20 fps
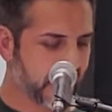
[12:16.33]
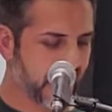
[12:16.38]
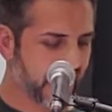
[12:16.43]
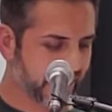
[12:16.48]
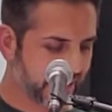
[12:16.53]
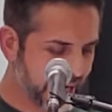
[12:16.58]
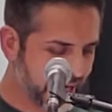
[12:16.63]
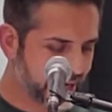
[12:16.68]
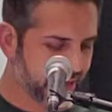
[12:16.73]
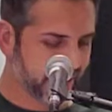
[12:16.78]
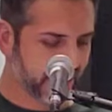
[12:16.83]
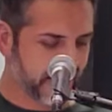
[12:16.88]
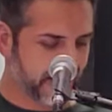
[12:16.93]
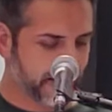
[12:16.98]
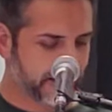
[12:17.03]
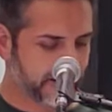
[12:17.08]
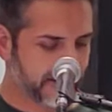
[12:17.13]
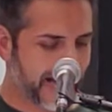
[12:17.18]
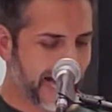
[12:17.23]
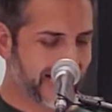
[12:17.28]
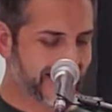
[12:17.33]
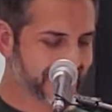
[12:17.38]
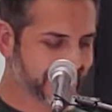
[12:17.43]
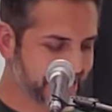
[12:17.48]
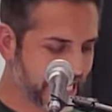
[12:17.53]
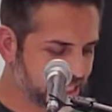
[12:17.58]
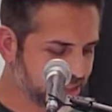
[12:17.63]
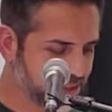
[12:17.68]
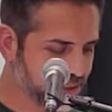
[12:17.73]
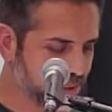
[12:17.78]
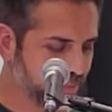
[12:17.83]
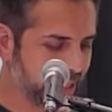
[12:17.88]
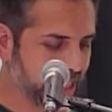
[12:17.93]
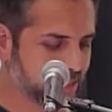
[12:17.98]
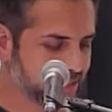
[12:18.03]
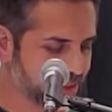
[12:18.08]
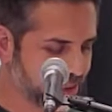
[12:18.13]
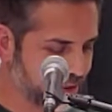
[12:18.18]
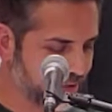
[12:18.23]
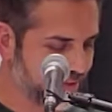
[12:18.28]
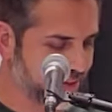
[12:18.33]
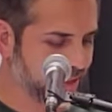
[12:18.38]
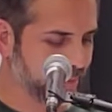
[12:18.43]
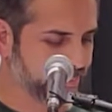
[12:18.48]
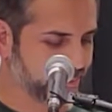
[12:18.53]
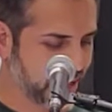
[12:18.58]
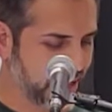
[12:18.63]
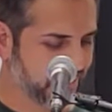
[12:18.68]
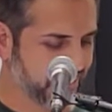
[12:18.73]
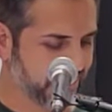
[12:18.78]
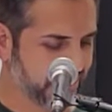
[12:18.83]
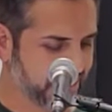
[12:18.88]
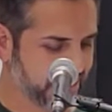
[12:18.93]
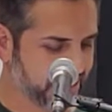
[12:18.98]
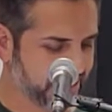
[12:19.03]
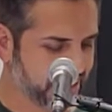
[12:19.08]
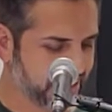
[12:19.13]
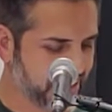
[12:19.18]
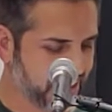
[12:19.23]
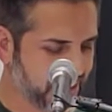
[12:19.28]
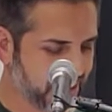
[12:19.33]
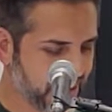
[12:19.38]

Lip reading: again and again, I sent you my servant, the prophets.